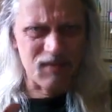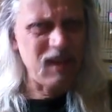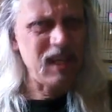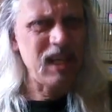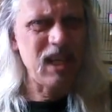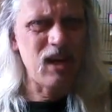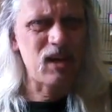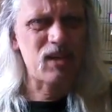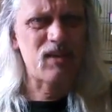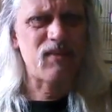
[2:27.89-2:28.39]

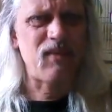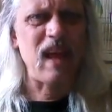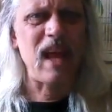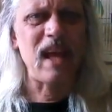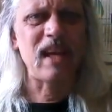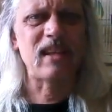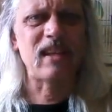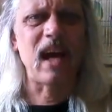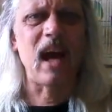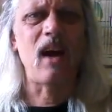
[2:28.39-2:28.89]
Six videos
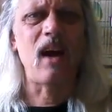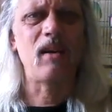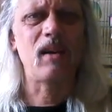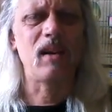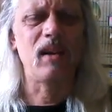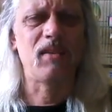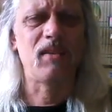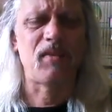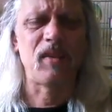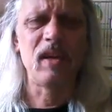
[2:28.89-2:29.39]
flagged
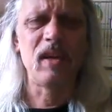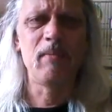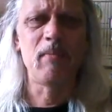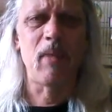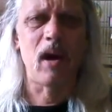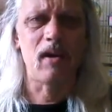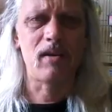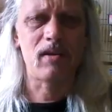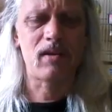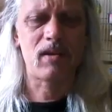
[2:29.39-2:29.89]
down in
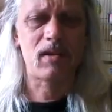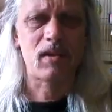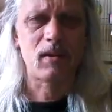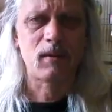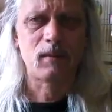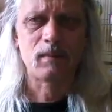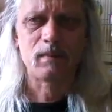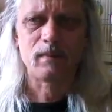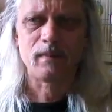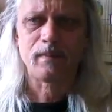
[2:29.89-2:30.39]
three
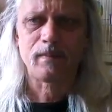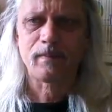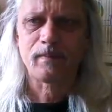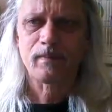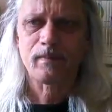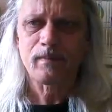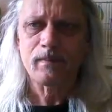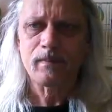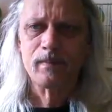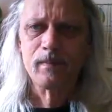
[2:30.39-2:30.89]
months,
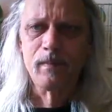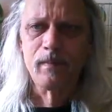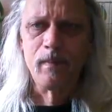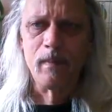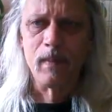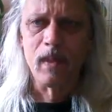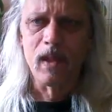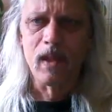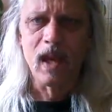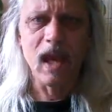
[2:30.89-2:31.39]

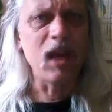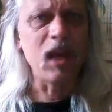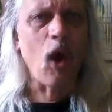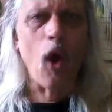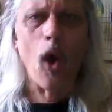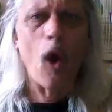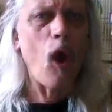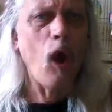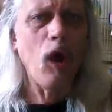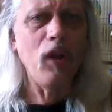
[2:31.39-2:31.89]

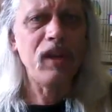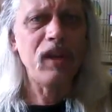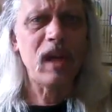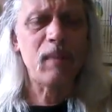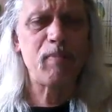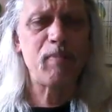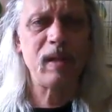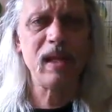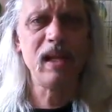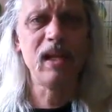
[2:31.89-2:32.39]
and all
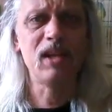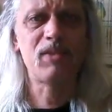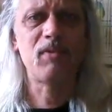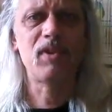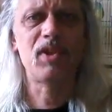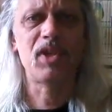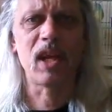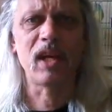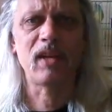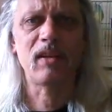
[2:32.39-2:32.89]
the
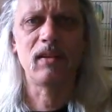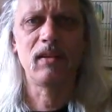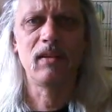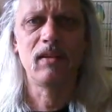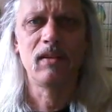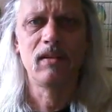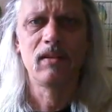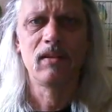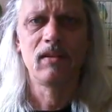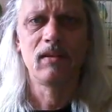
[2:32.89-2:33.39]
appeals
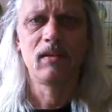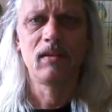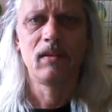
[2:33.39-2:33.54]
rejected.